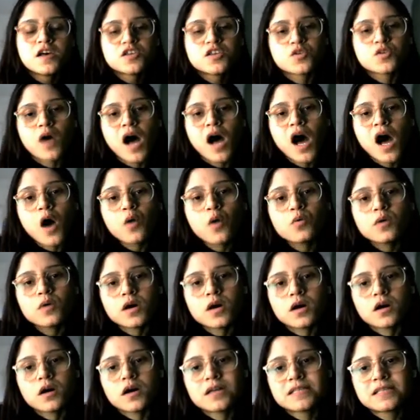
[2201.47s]
So how
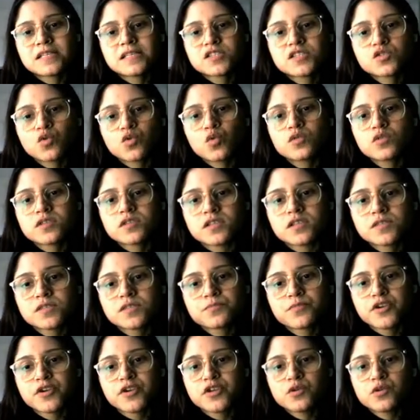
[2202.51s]
the sources
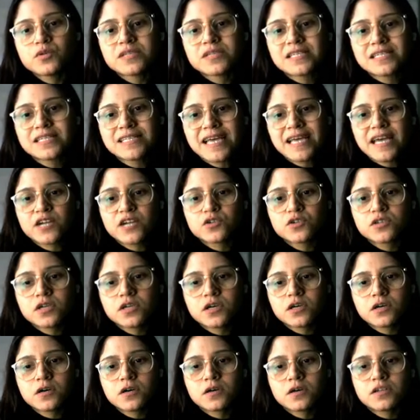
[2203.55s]
produce these
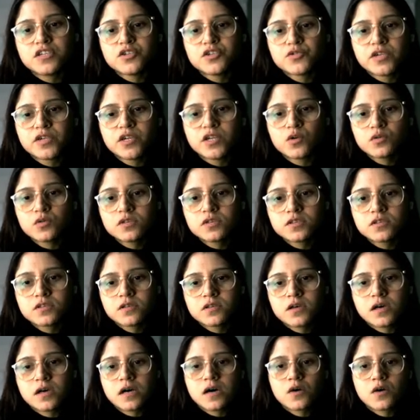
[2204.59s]
neutrinos,
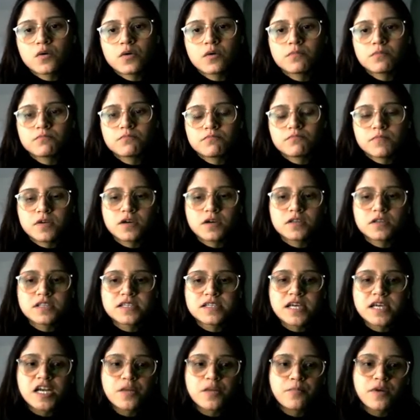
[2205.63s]
or this
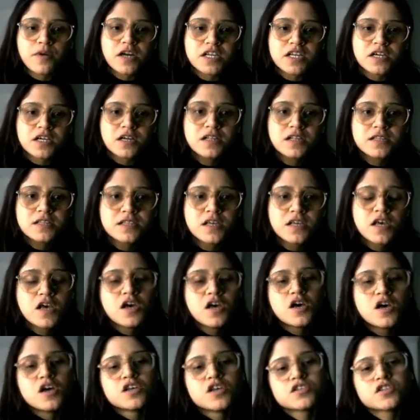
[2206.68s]
kind of particles?
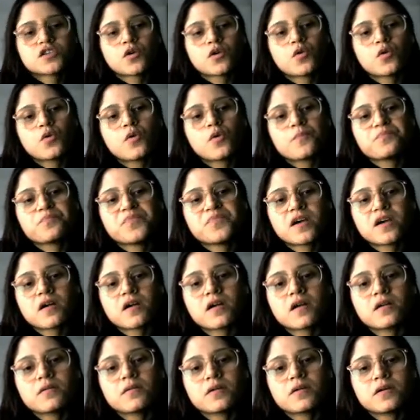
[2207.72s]
So there
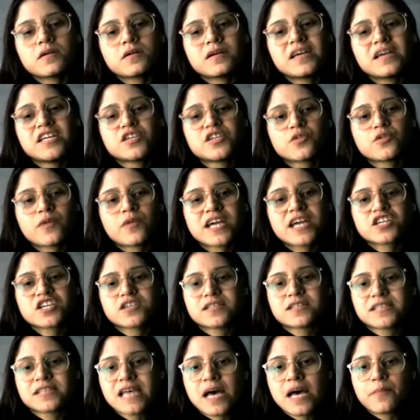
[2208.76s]
are
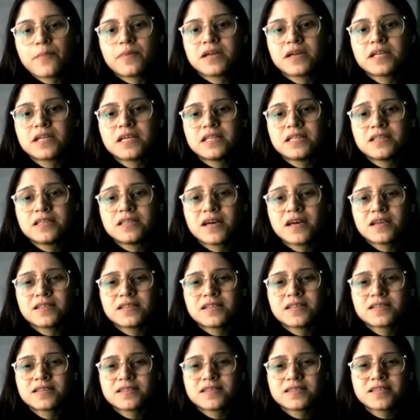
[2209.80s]
interactions happen in
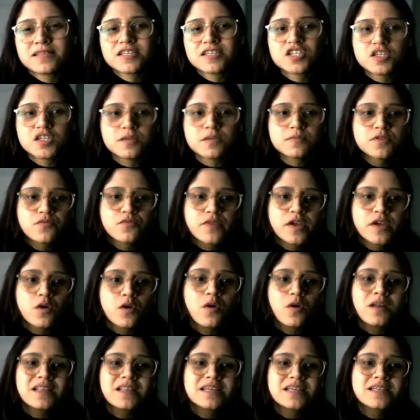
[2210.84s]
this systems. We
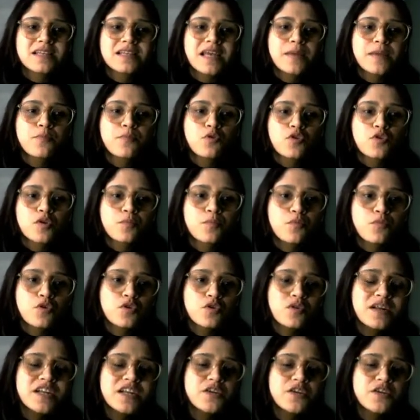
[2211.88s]
call it like proton-proton